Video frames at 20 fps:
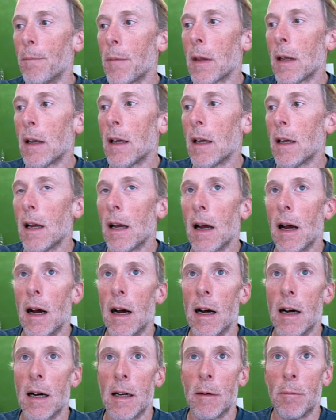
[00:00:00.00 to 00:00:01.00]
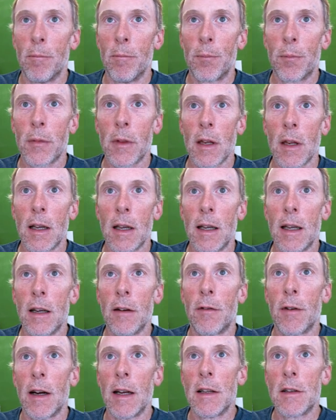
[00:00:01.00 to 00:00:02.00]
Um, if I
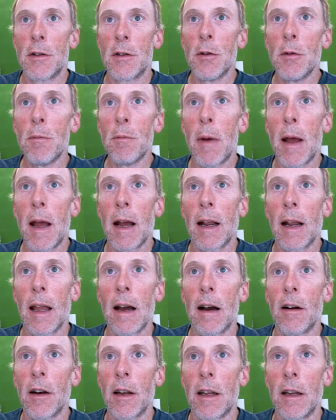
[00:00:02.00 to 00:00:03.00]
zoom back out here,